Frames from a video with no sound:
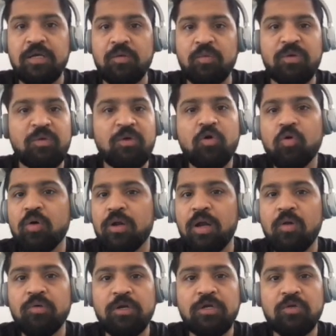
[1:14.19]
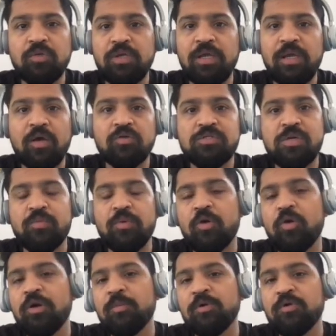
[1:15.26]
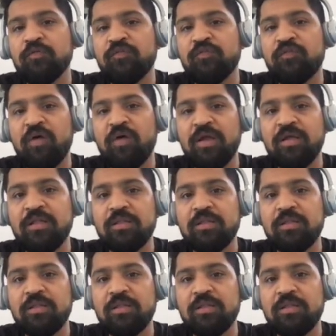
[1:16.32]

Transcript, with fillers: We go around into the layouts and we're not able to find them.